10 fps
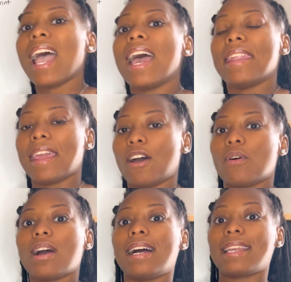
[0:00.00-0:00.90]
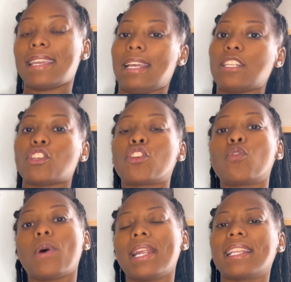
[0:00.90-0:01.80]
Now, again, so you
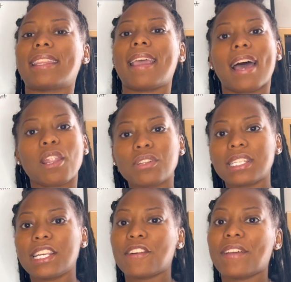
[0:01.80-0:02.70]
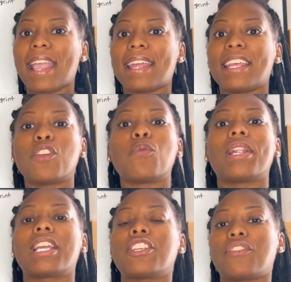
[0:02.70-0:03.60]
want to get the LLC created, you want
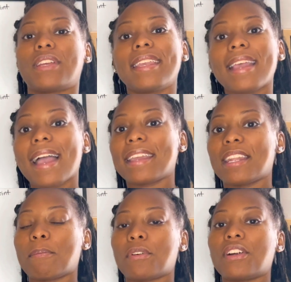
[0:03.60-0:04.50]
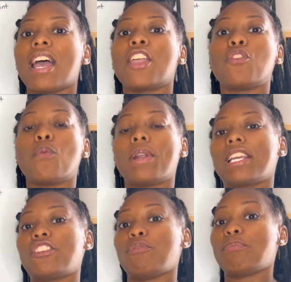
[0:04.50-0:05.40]
to get your EIN number, you want to
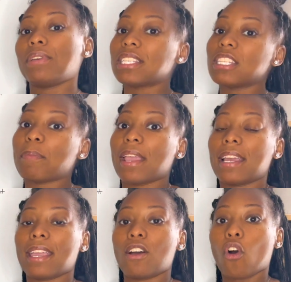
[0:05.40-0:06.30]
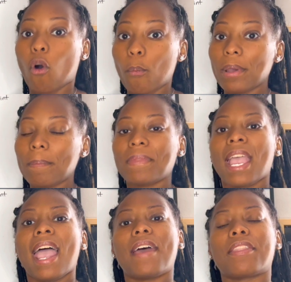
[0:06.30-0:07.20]
get your business bank account open,
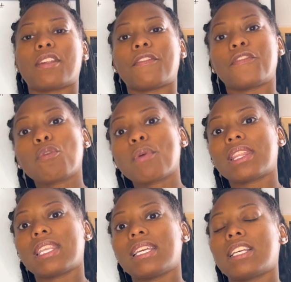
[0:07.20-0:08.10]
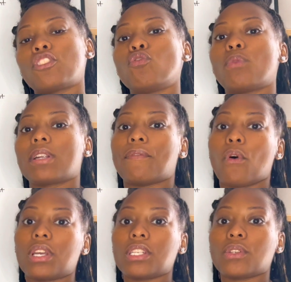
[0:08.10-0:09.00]
and then a few more things that you want to
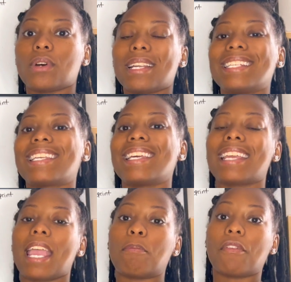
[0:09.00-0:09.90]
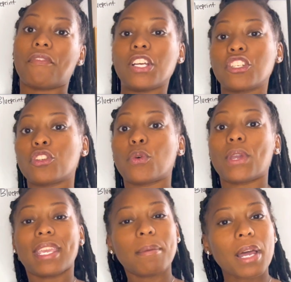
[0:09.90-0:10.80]
focus on is getting a professional
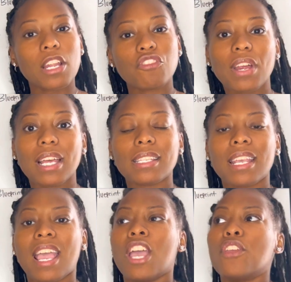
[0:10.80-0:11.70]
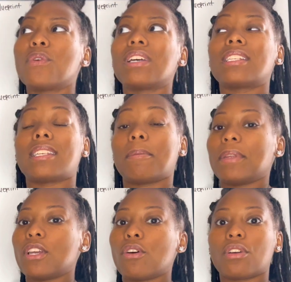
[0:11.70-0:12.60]
email address. You can simply
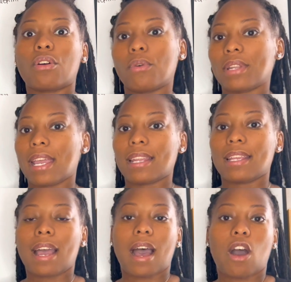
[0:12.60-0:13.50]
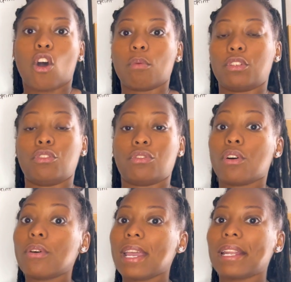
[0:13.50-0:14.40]
go to GoDaddy. I always use
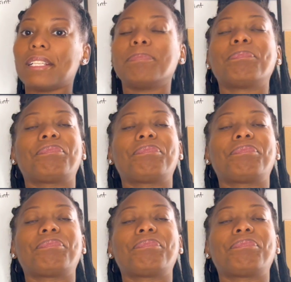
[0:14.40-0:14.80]
GoDaddy.